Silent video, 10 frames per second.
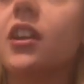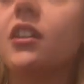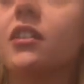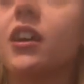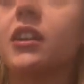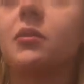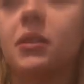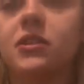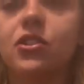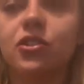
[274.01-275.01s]
Like, it depends
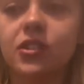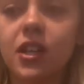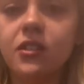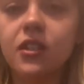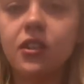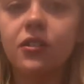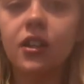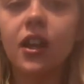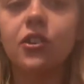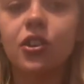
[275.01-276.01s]
on your skin tone
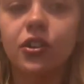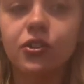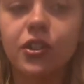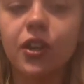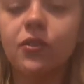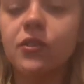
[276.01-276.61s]
and your undertones.